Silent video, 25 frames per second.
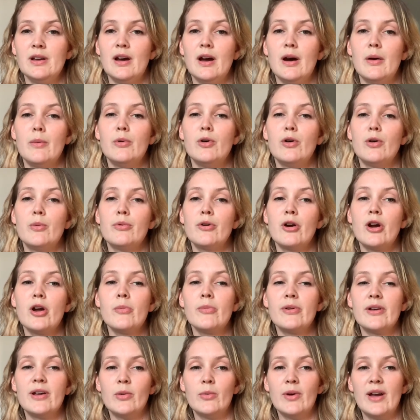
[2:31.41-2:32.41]
A more
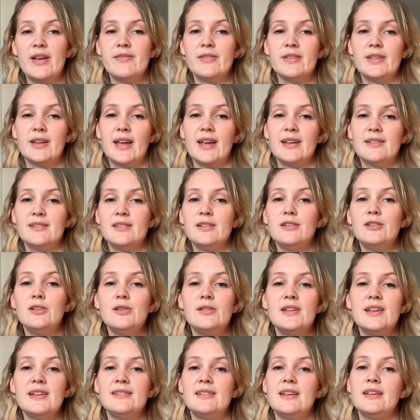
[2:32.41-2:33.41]
appropriate way for the cats to do
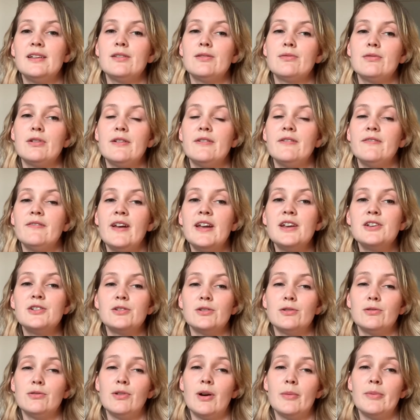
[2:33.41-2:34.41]
this is through
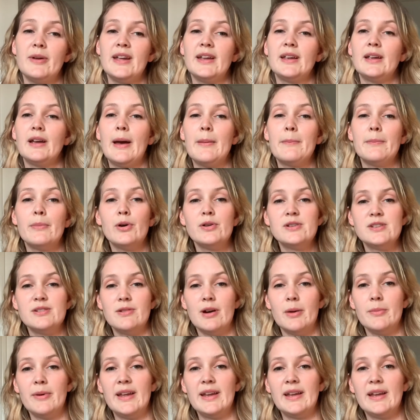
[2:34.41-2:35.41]
facial rubbing and body
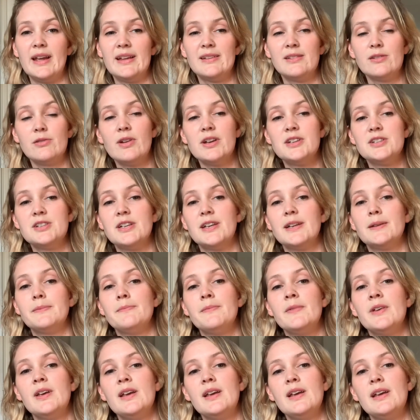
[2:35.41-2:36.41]
rubbing and scratching,
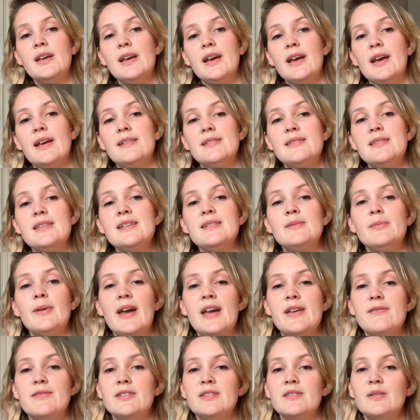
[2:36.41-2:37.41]
as these
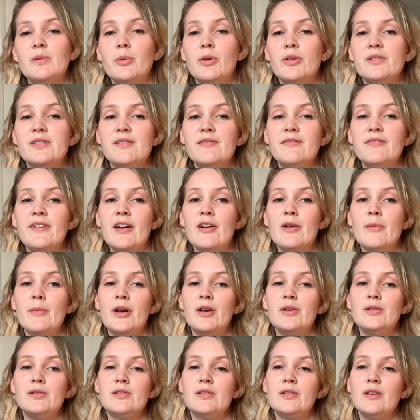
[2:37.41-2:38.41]
behaviours deposit
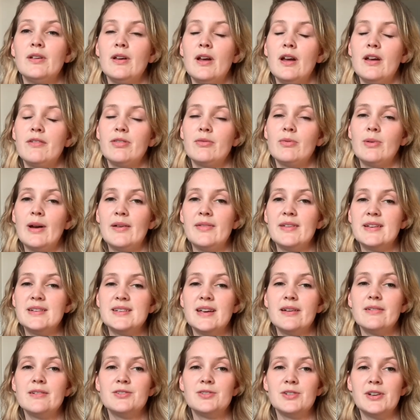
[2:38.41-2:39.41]
pheromones throughout their
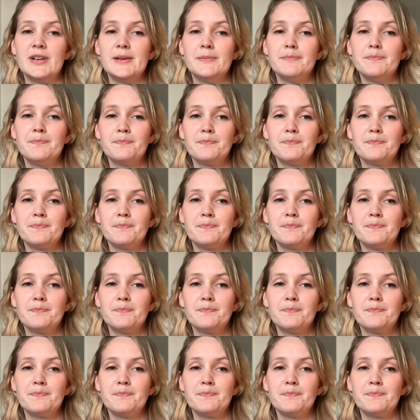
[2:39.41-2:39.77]
territory.